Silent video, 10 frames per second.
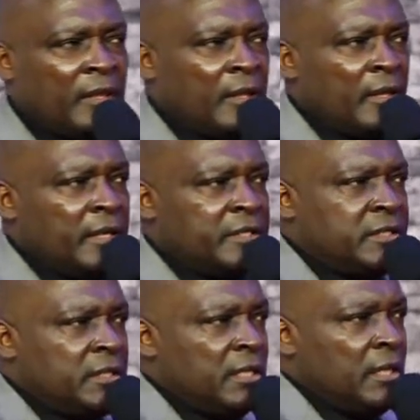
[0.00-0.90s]

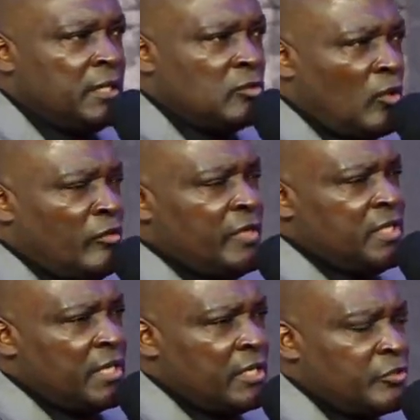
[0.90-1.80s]
it, it
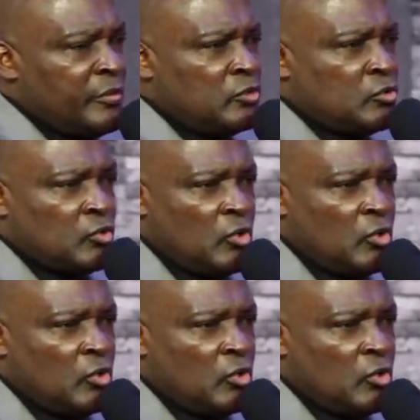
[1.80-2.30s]
convinces me to